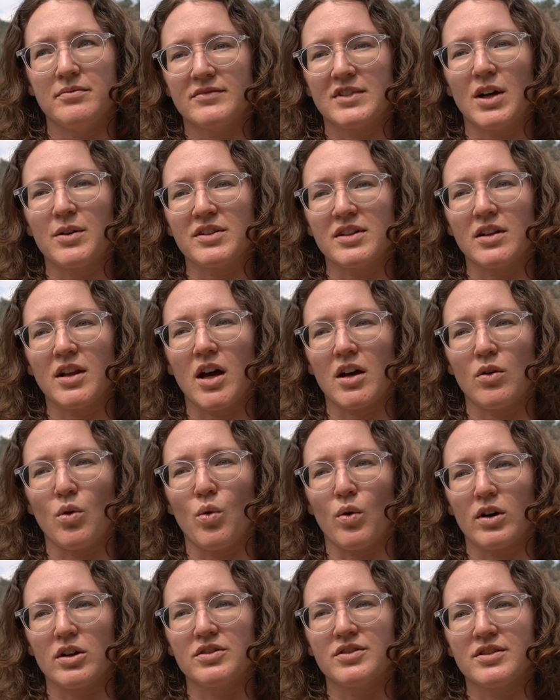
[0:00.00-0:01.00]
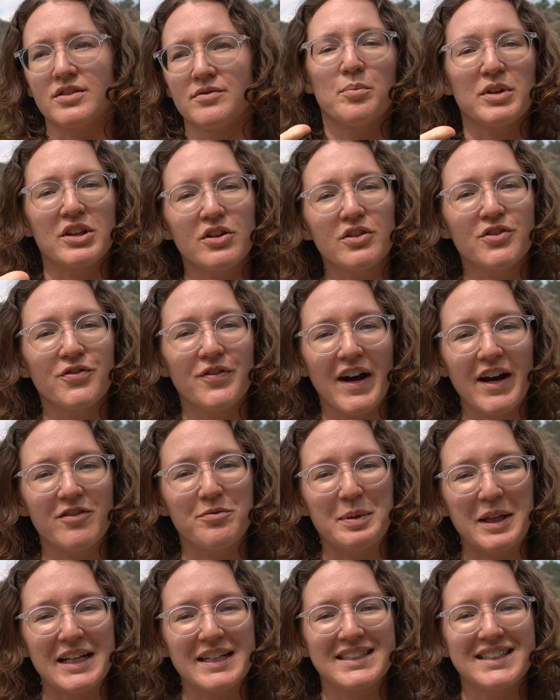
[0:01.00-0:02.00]
That was a lot of ors. But those 5
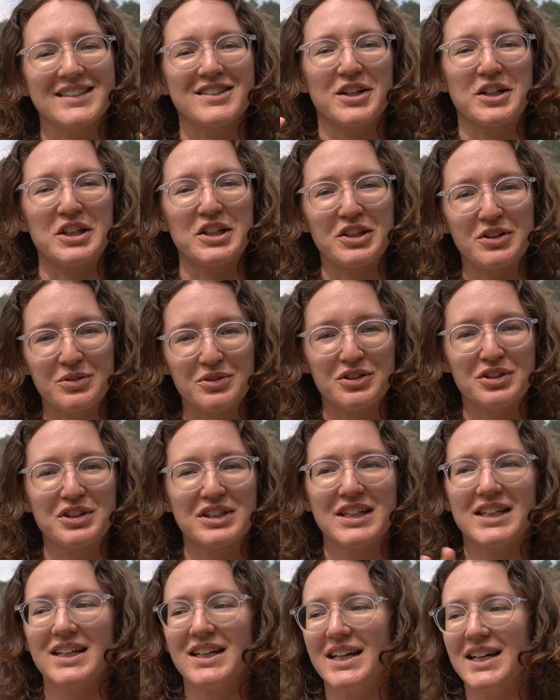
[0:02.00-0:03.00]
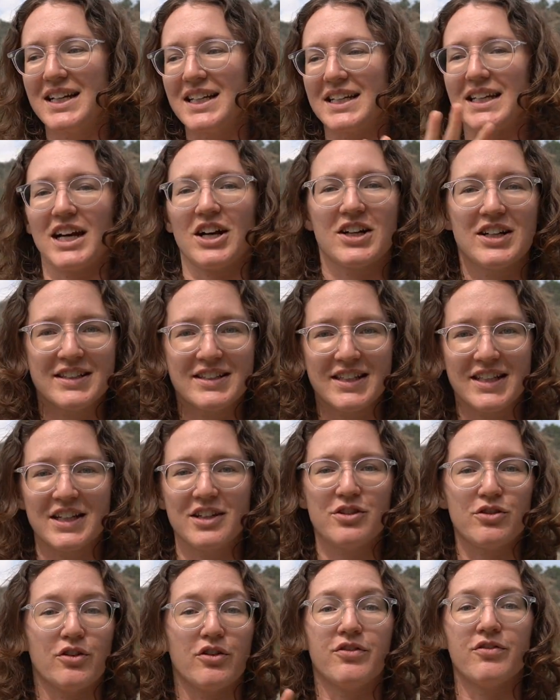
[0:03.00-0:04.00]
places are usually guaranteed
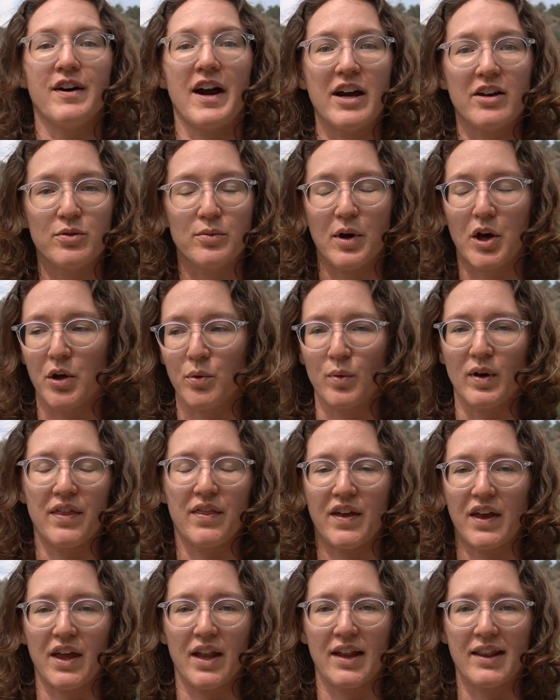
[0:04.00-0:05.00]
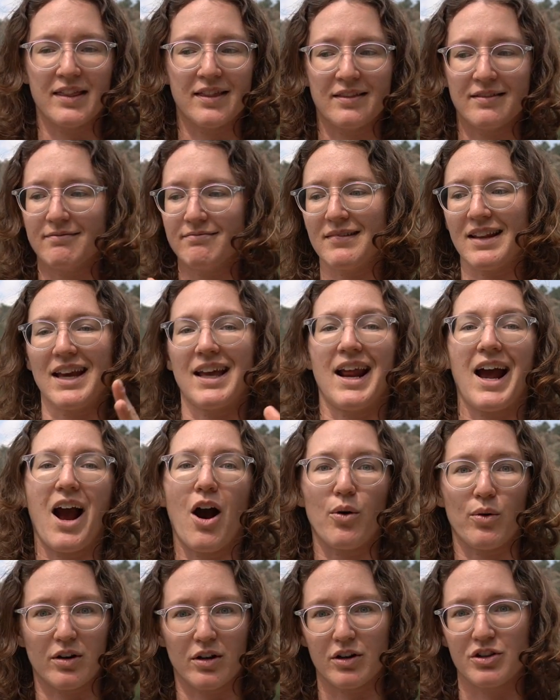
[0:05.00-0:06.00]
you'll find one within an
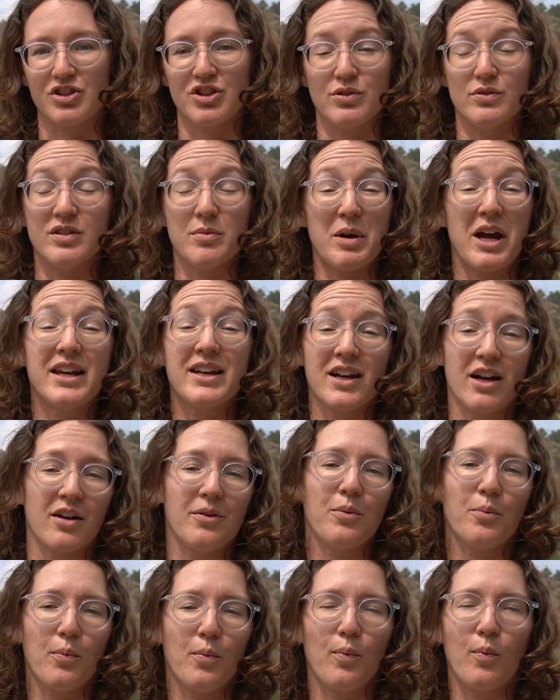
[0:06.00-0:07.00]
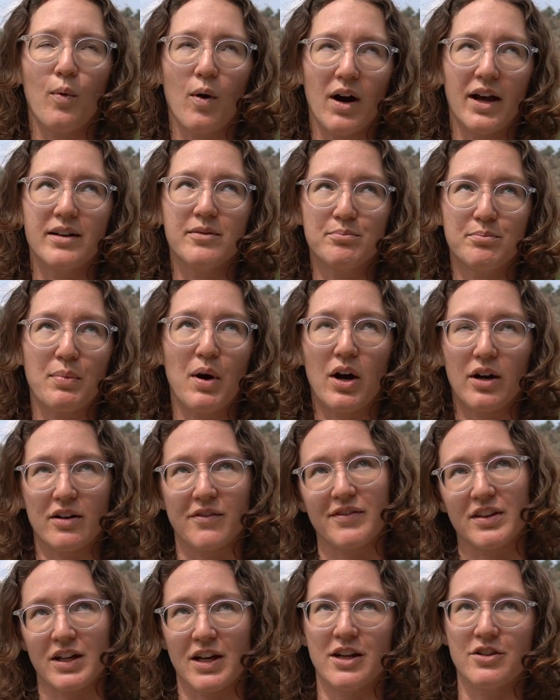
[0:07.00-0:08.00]
hour or two, depending on what part
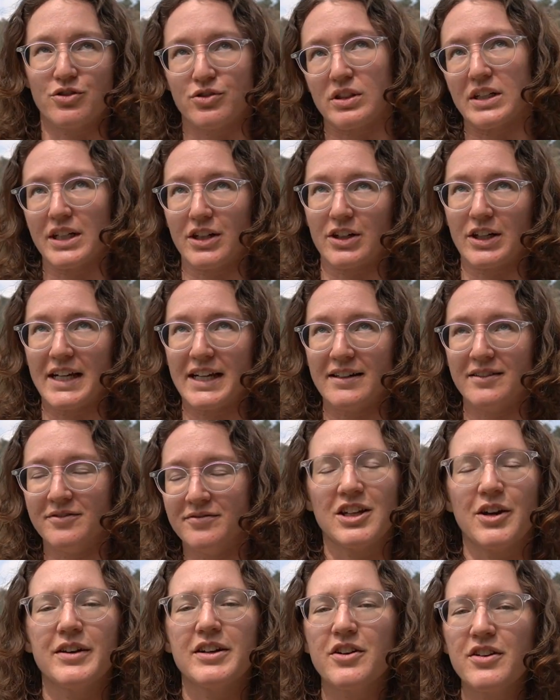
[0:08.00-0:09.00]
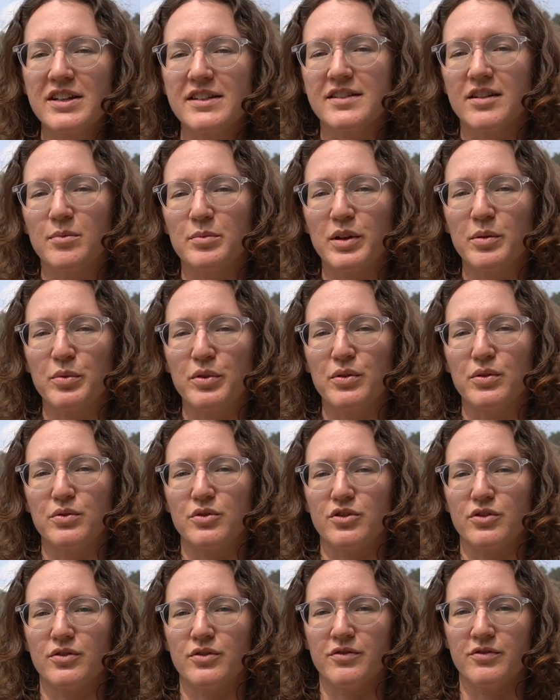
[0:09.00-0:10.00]
of the country you're in. Now, I know that some people who
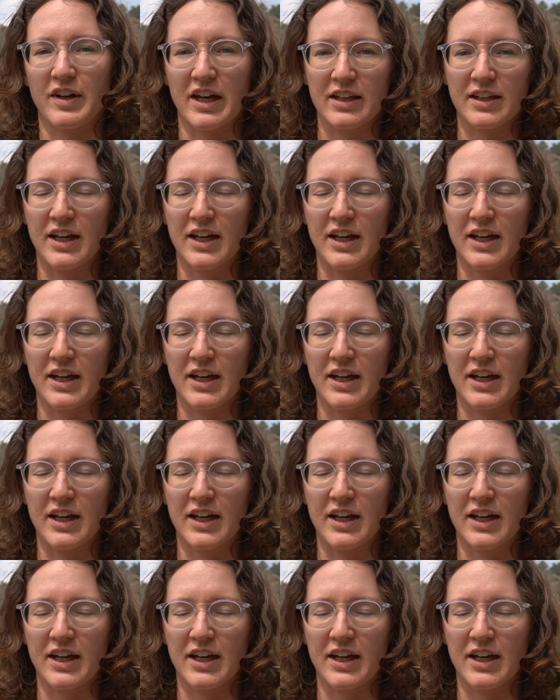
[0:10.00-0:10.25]
do van